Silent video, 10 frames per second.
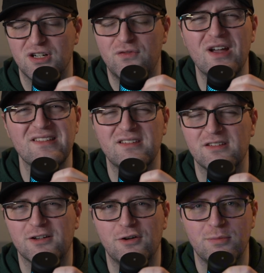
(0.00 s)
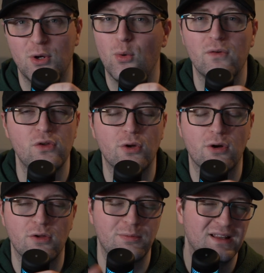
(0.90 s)
If you guys disagree with me, or if you
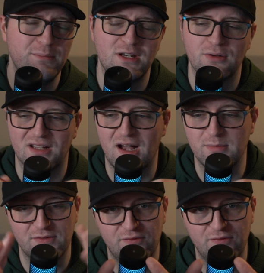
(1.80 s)
agree with me, let me know in the comments.